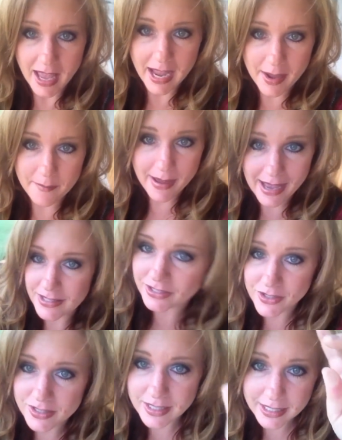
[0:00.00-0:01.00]

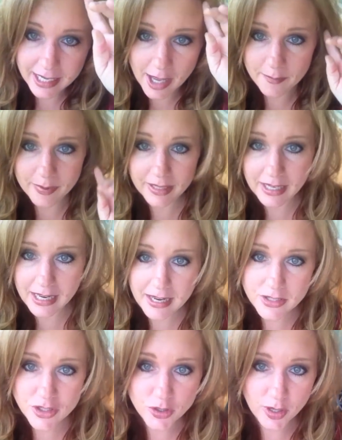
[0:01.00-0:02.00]
ambassadors in the
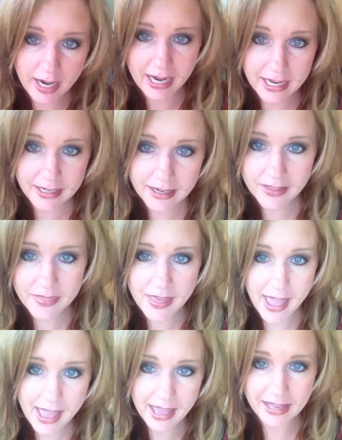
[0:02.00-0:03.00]
company train
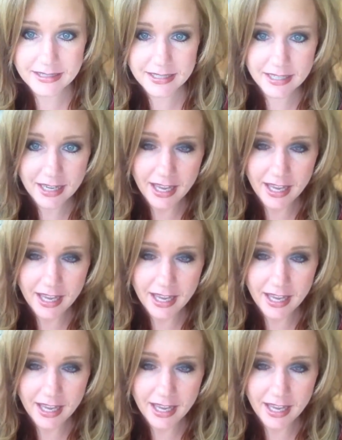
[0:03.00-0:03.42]
that